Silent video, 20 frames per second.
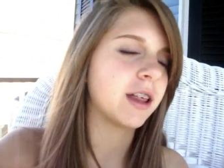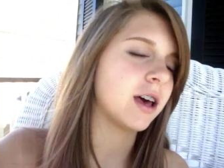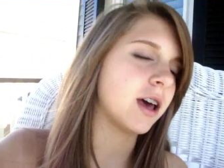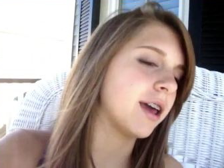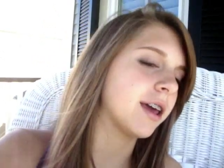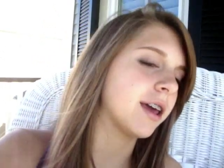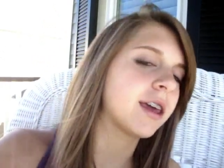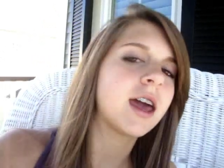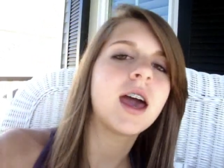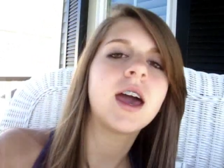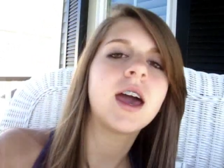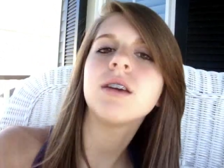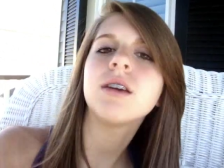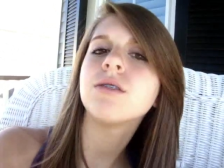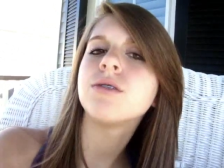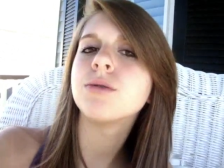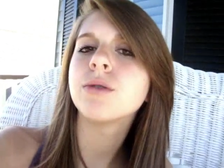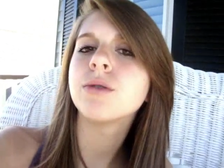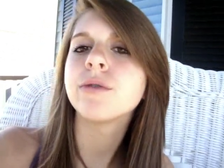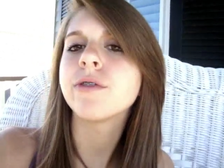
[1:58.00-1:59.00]
like, hey,
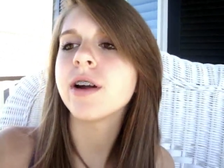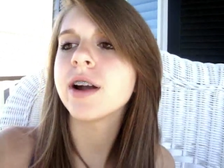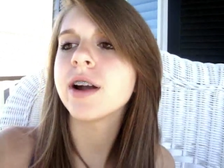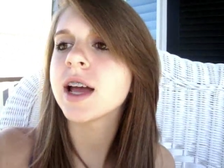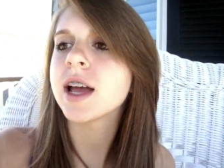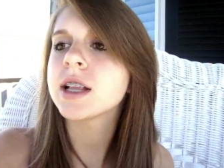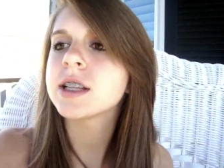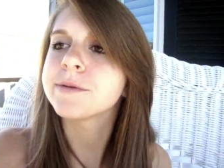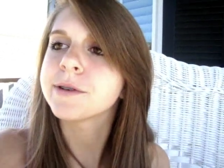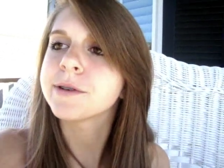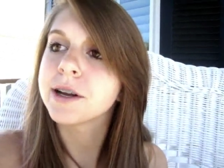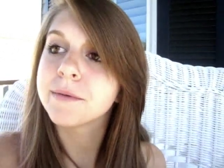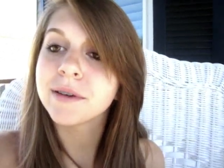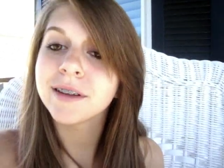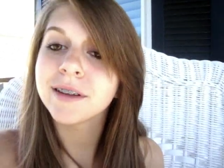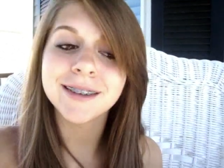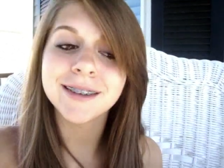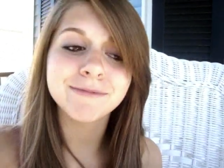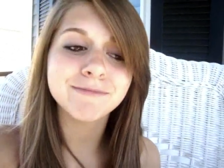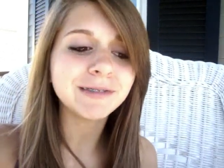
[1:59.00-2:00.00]
you do a front handspring, and
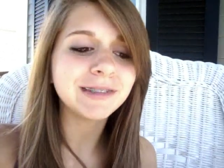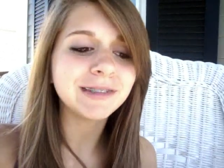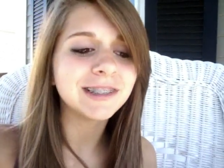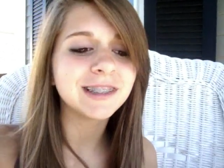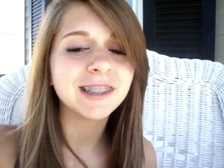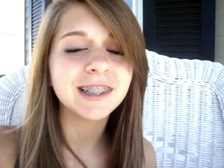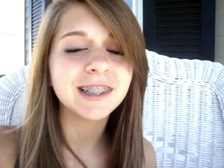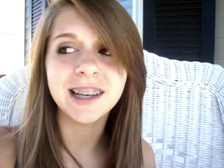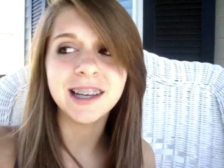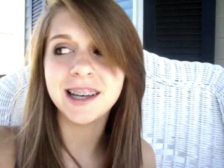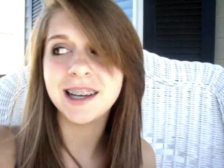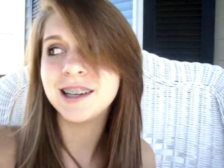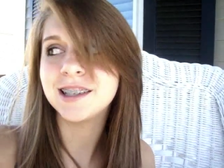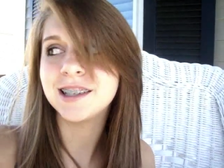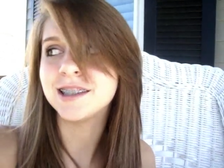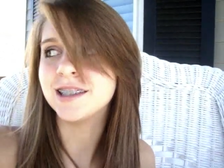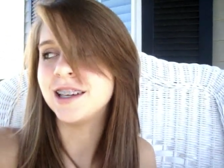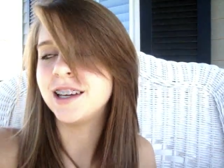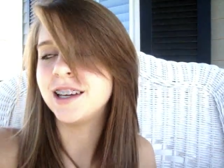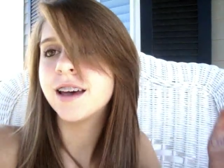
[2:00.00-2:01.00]
be like,
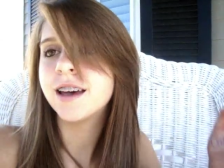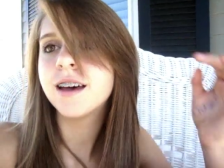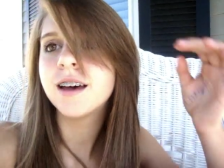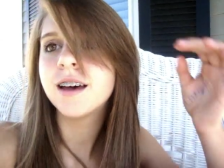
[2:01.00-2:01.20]
easy.